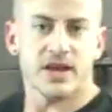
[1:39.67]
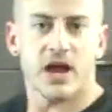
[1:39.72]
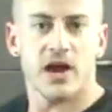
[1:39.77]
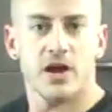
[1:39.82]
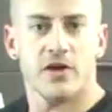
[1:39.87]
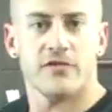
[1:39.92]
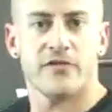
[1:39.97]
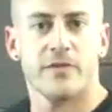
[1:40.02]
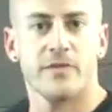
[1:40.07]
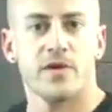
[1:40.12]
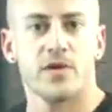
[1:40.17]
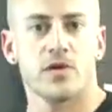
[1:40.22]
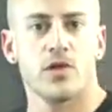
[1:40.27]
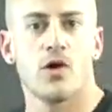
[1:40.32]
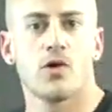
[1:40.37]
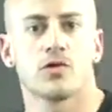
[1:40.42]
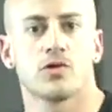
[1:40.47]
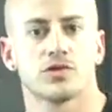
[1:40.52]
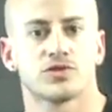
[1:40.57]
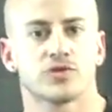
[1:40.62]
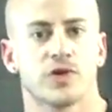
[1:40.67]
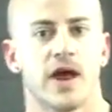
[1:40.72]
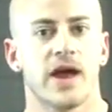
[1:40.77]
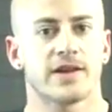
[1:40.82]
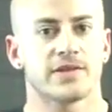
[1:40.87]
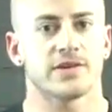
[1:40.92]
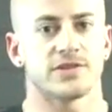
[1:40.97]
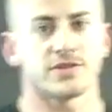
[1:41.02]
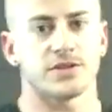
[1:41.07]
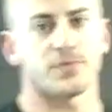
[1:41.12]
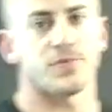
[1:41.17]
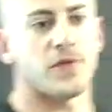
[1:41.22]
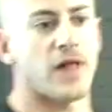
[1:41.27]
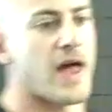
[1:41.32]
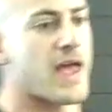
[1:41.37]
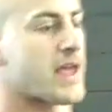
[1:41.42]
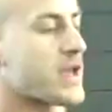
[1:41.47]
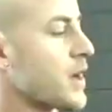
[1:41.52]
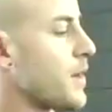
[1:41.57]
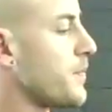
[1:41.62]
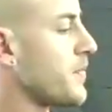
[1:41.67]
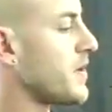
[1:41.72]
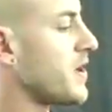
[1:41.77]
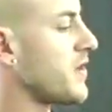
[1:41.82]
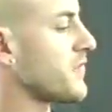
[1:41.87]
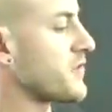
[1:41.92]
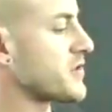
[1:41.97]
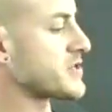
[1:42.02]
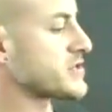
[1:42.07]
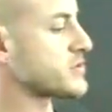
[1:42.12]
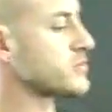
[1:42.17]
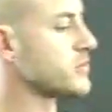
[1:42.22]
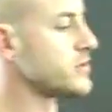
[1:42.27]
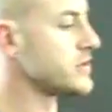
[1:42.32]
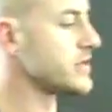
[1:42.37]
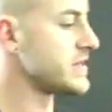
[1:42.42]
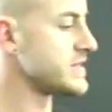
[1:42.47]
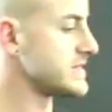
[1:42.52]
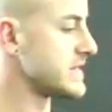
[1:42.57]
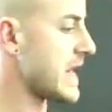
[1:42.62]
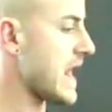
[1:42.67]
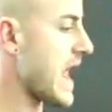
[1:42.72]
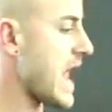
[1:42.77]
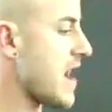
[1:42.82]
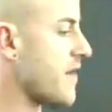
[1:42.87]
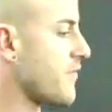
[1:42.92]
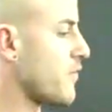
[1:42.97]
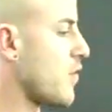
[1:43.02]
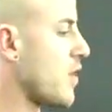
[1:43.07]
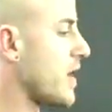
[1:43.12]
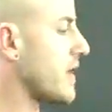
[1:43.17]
tire from your local tractor supply company if your school doesn't have